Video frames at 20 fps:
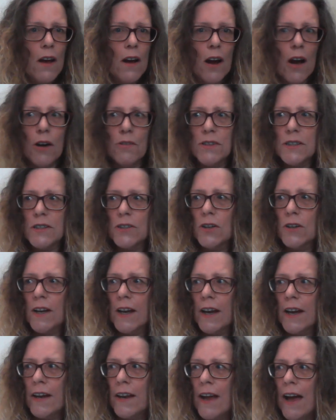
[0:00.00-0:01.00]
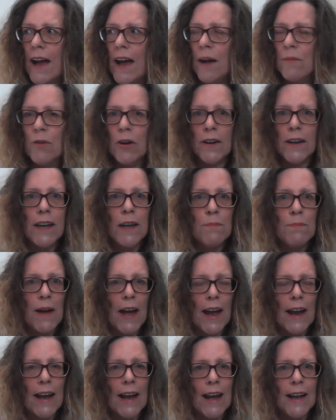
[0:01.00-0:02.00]
I was looking um, on
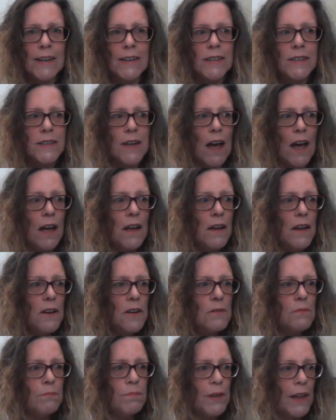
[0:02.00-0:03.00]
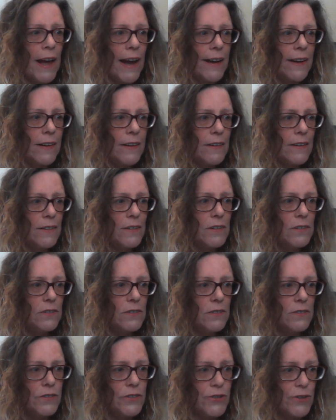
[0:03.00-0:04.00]
eBay under uh, black
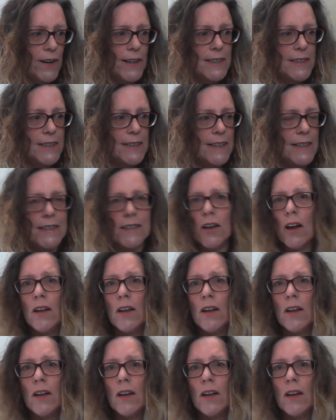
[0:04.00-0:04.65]
dresses.